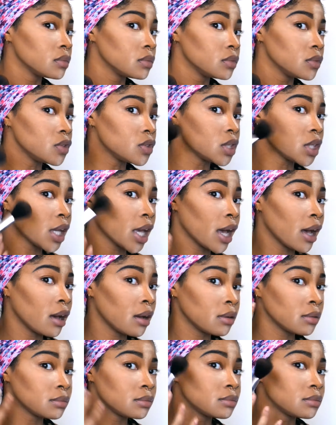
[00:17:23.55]
you see
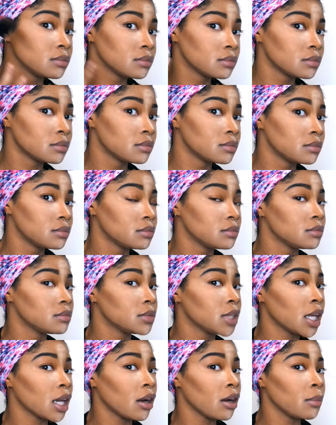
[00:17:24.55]
how
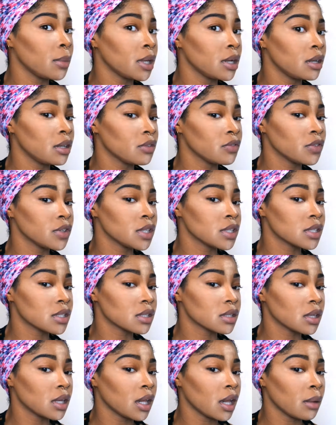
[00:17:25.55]
that already made a difference?
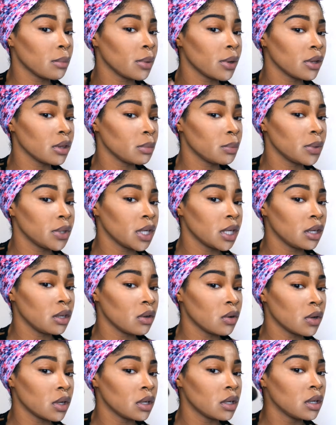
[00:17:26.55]
And I barely put any
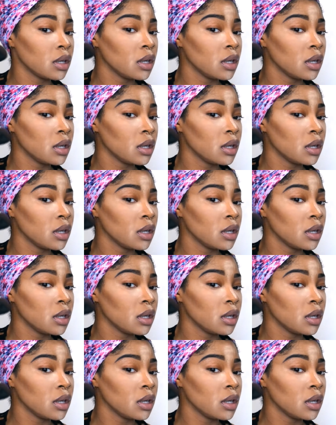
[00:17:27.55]
on.